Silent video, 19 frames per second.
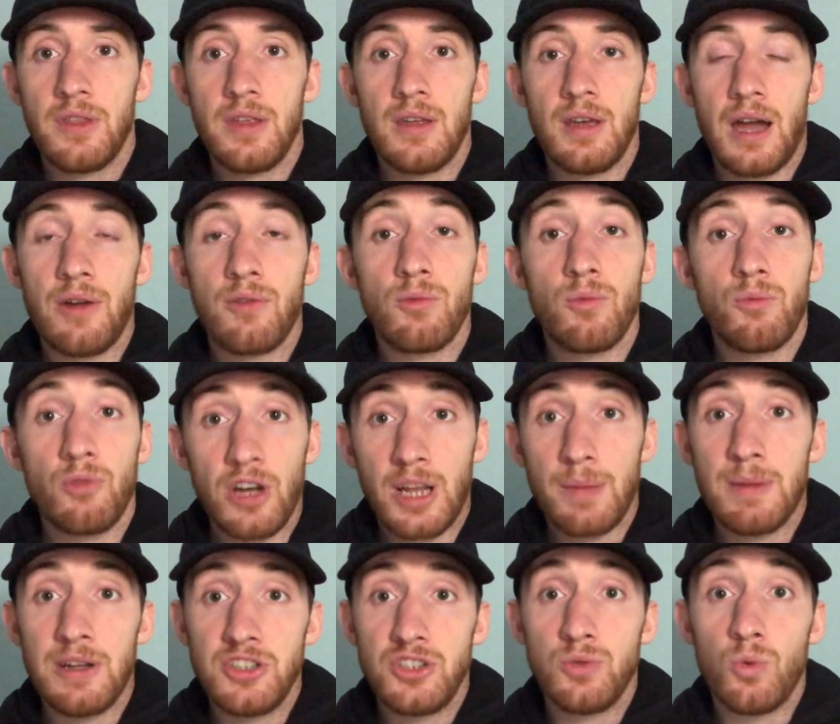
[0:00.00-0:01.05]
I
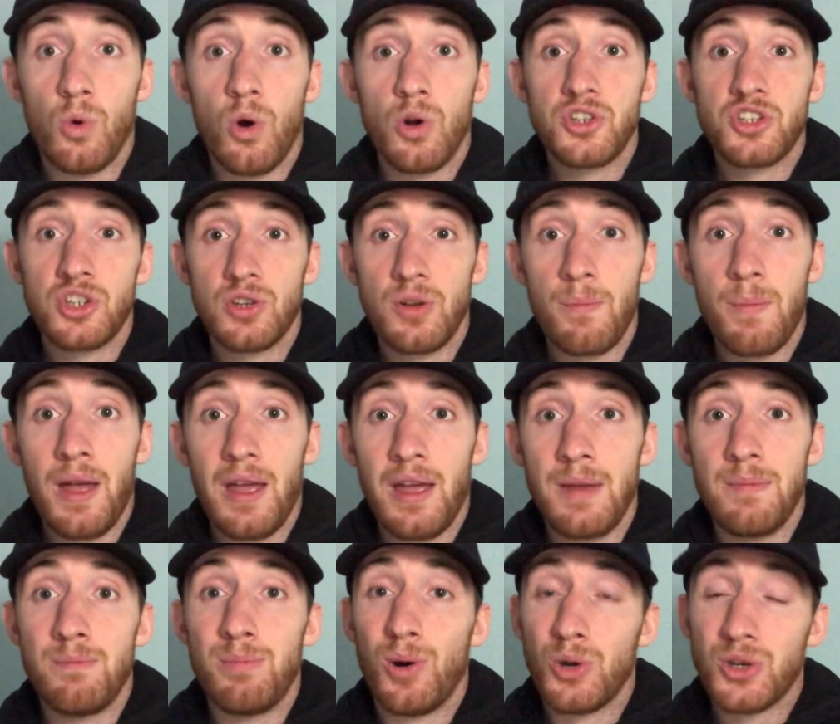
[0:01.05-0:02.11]
recommend you watch my
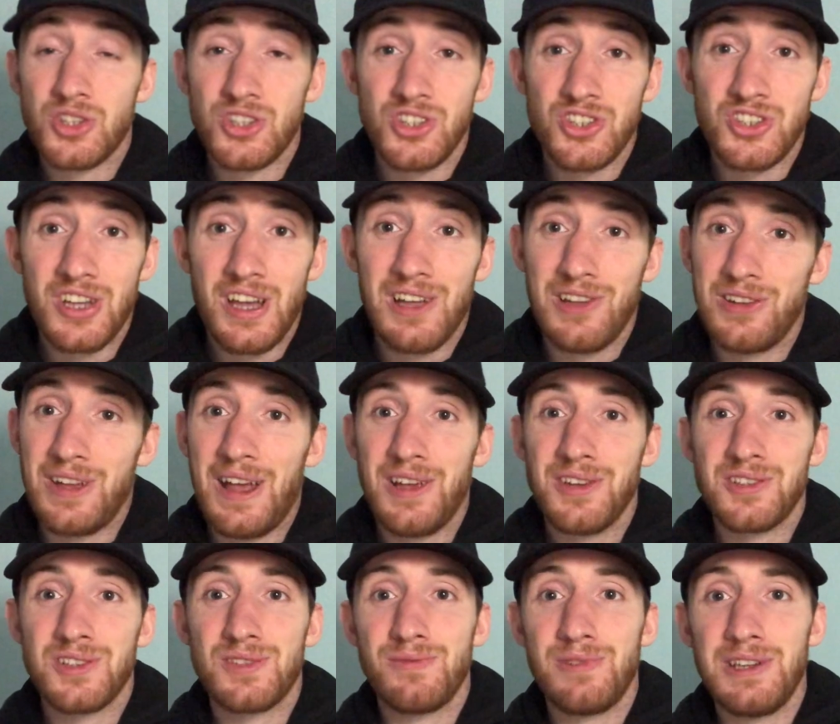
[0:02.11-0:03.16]
boxing style
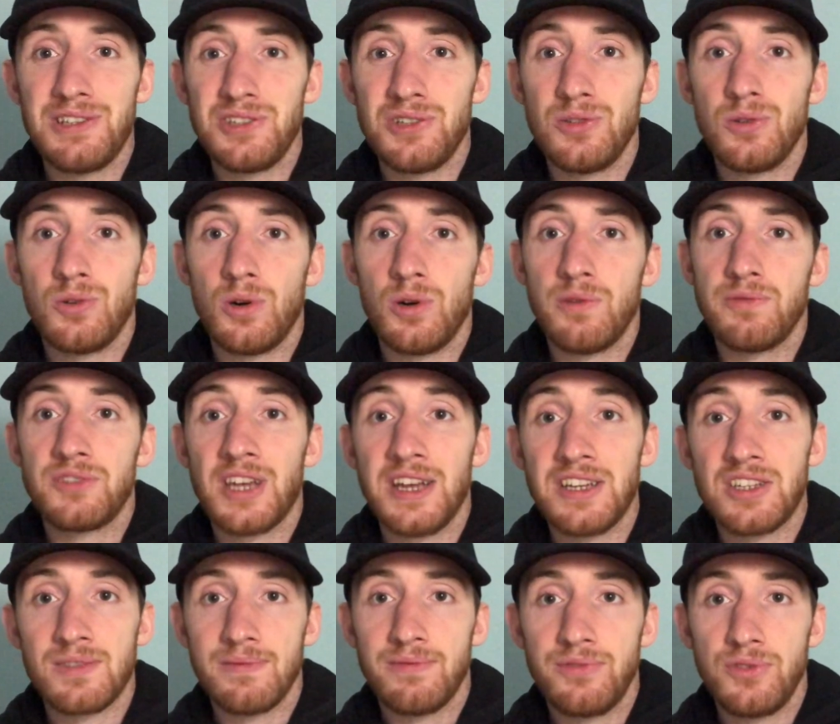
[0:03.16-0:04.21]
analysis video of
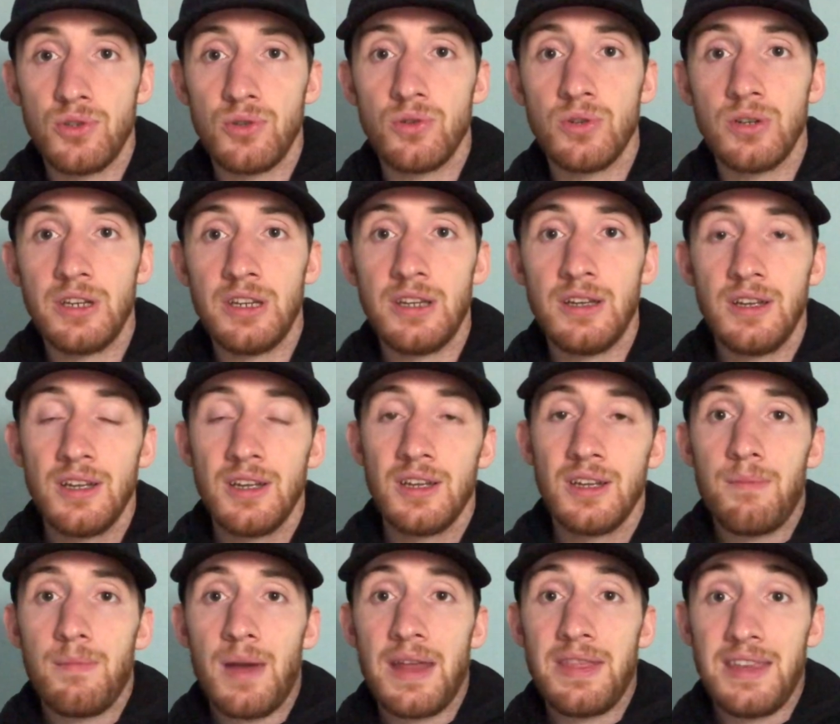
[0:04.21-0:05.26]
Tyson Fury
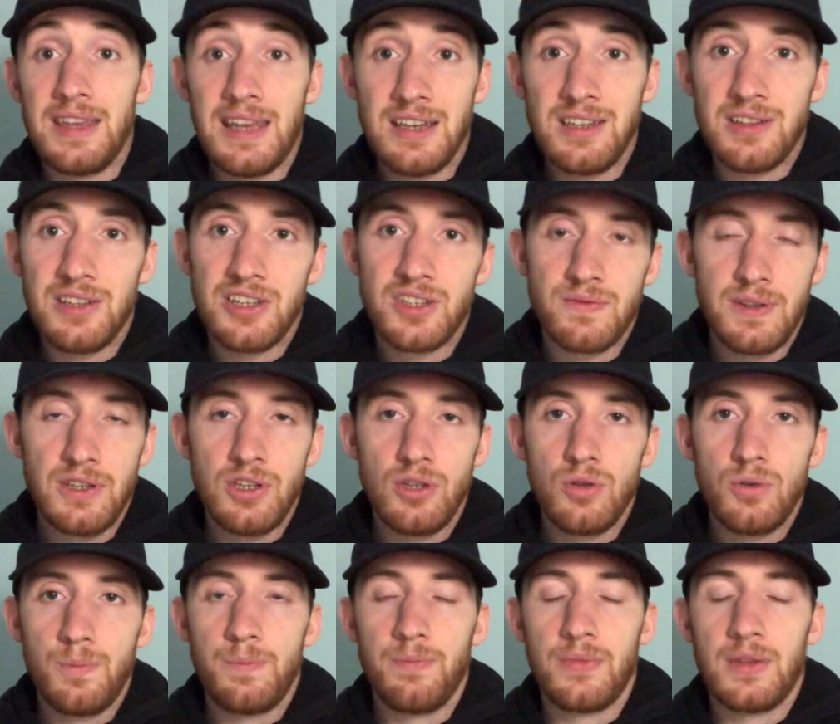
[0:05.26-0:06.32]
at the end of this
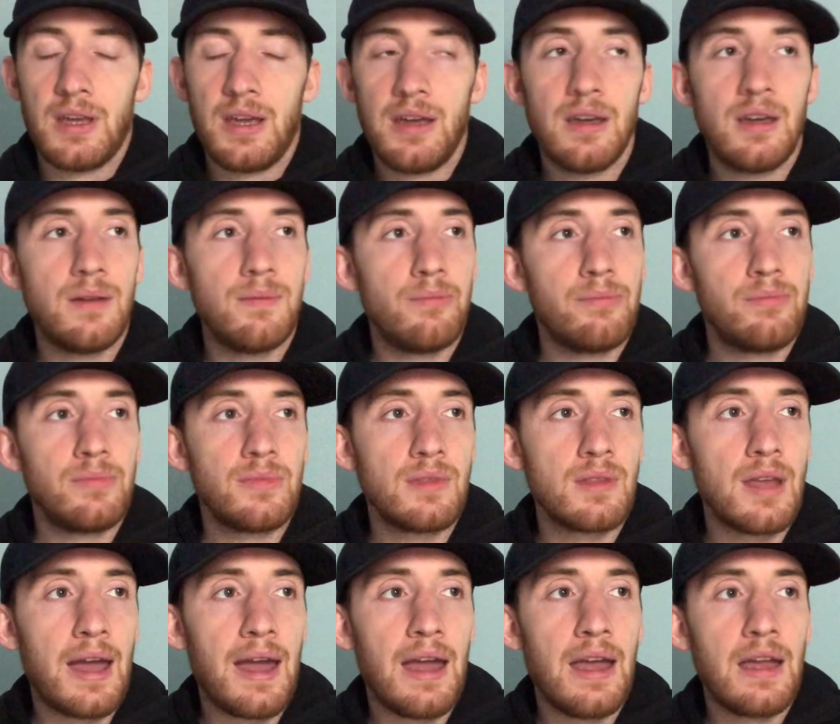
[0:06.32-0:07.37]
video,
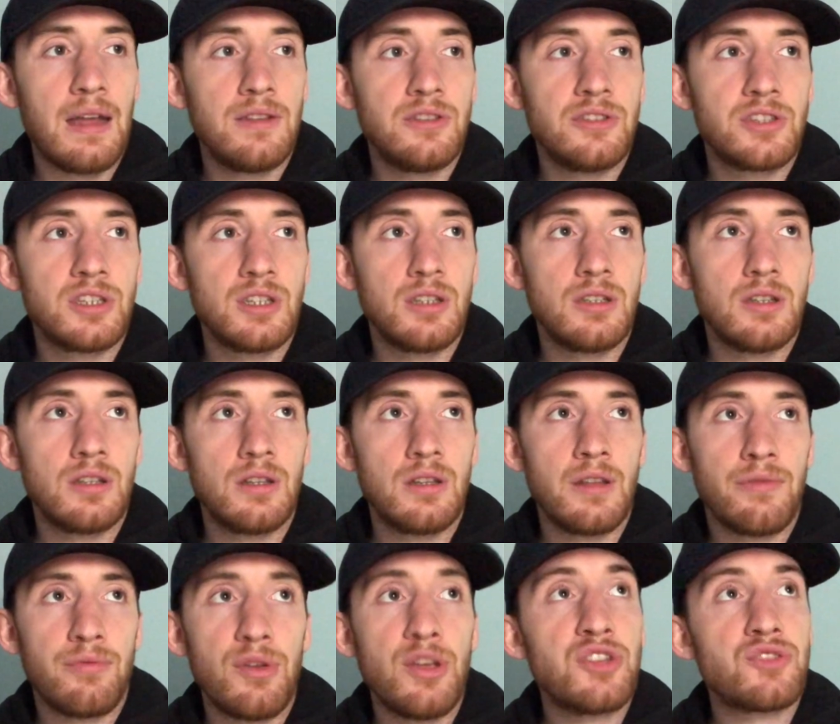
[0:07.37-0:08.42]
and
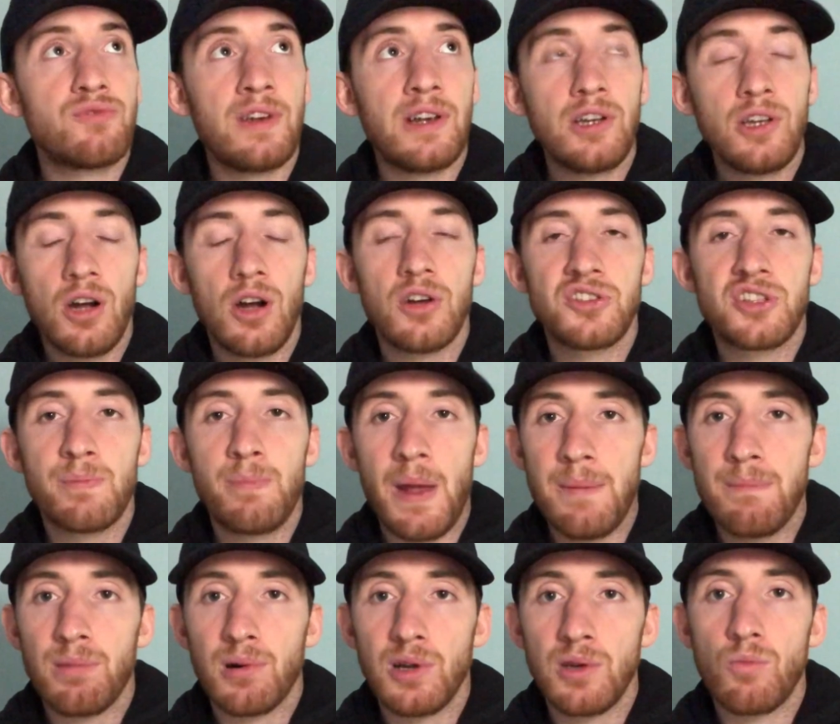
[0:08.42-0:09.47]
it's very hard to
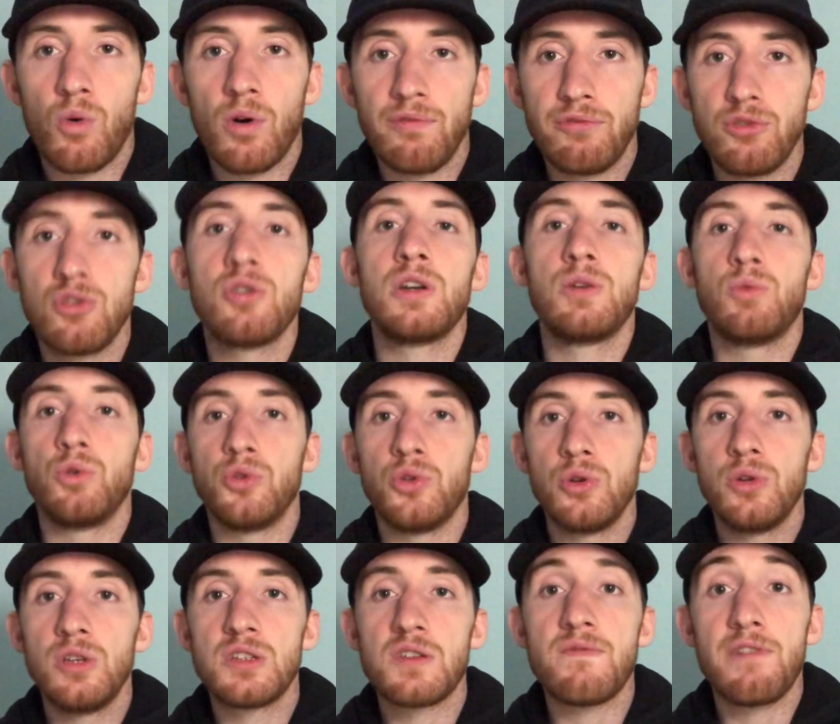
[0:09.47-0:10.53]
pinpoint what Fury will do.
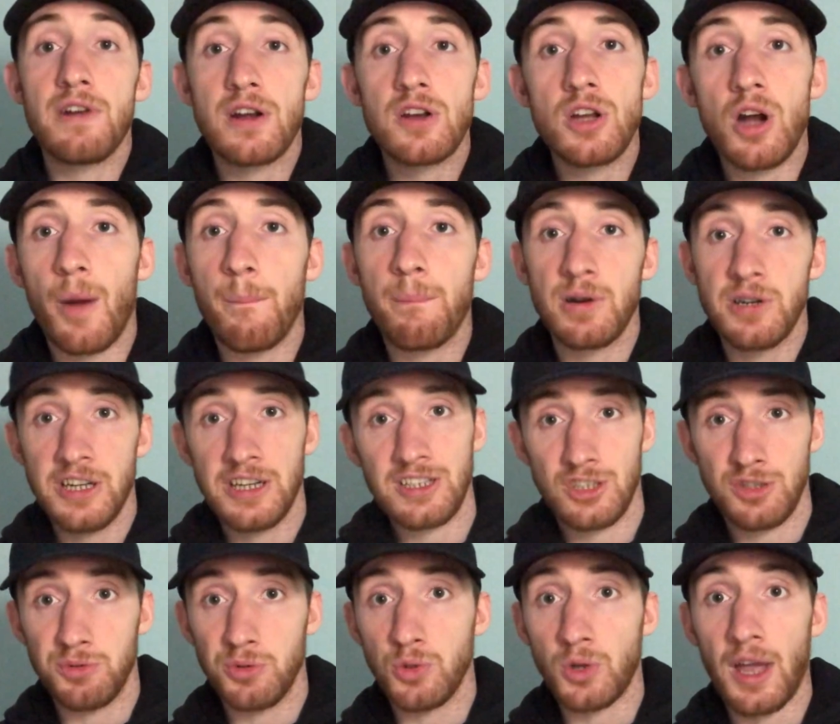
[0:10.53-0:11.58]
He's a very
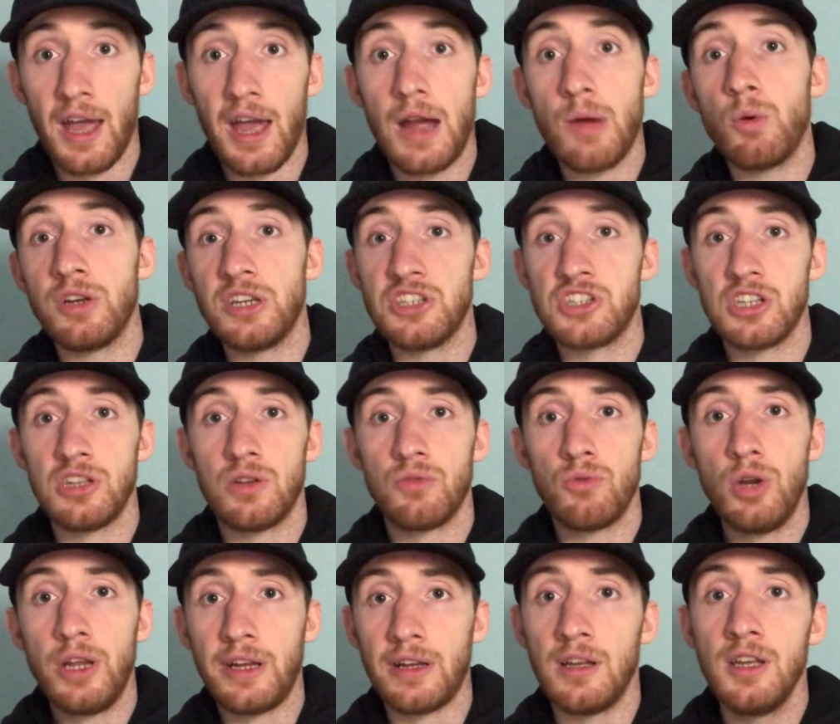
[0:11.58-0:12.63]
unpredictable guy when he's in the
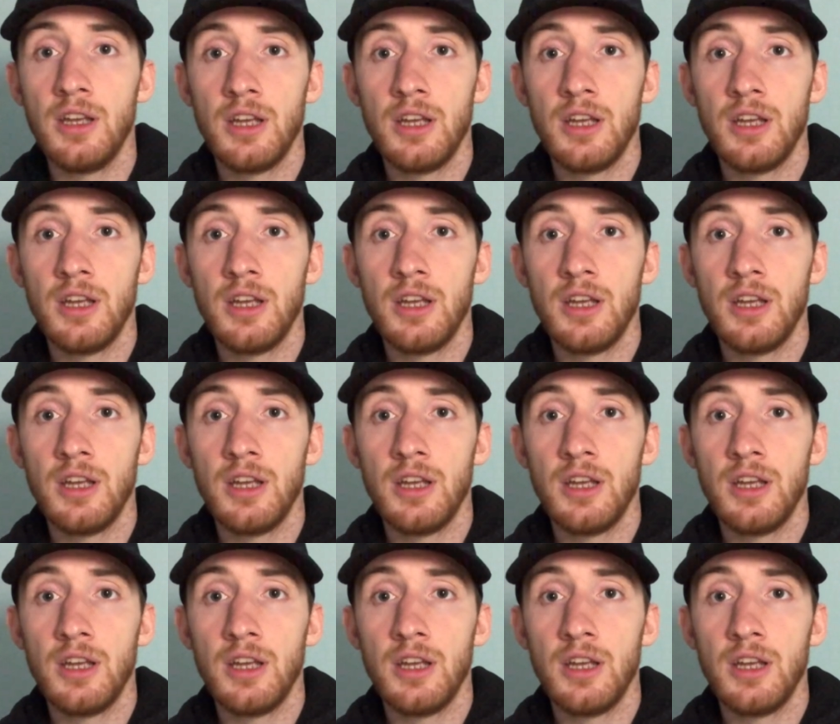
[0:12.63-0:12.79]
ring.